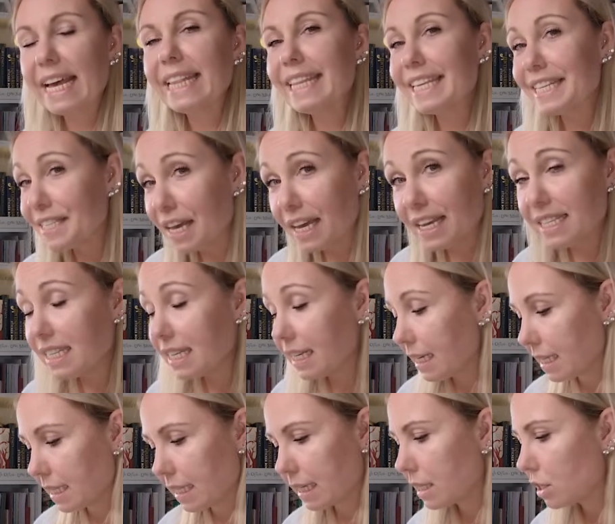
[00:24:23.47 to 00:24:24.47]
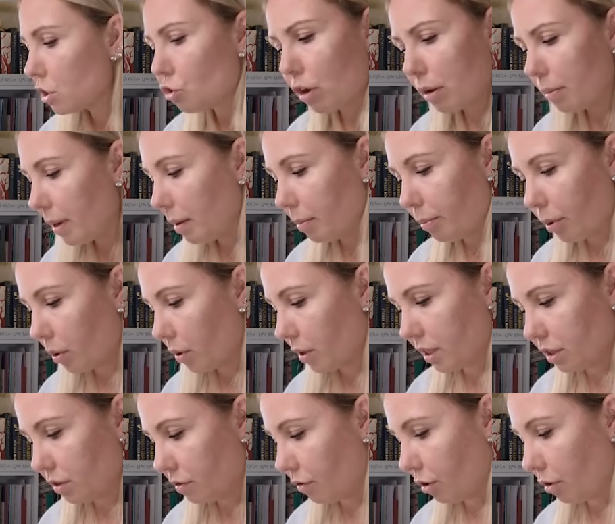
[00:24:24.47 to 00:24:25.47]
the sizing is extremely
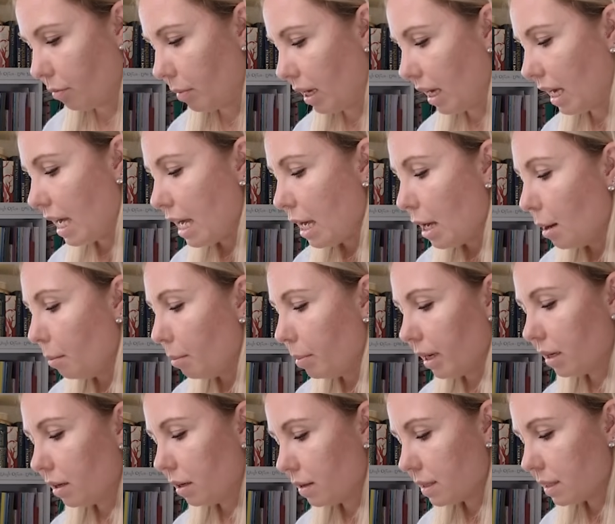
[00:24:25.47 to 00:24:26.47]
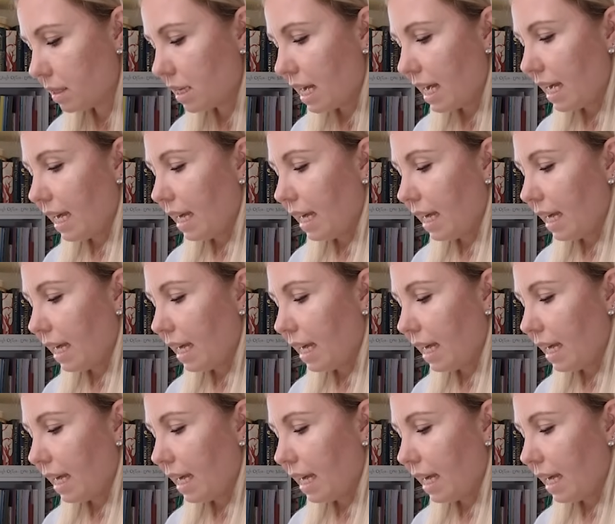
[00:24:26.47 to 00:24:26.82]
important for me, because